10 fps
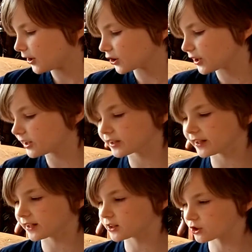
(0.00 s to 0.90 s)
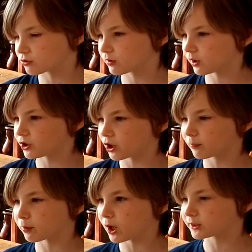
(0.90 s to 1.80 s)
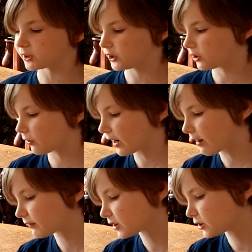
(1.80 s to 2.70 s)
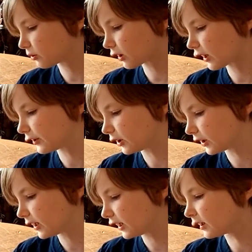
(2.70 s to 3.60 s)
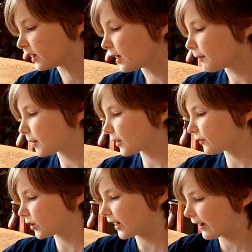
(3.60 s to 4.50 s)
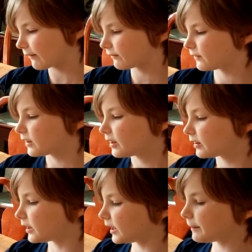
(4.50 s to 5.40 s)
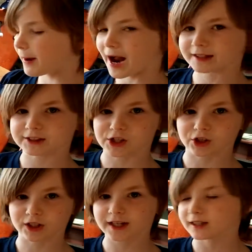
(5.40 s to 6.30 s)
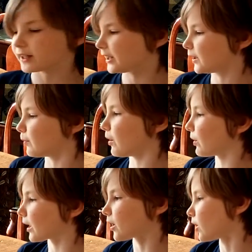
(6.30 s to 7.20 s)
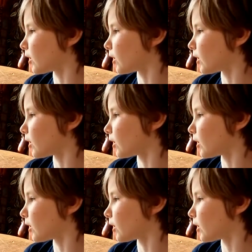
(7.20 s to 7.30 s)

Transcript: you're kneeling and there's really sharp rocks and you don't have this, you'll cut your knee. But if you have knee pads and you're kneeling, you won't get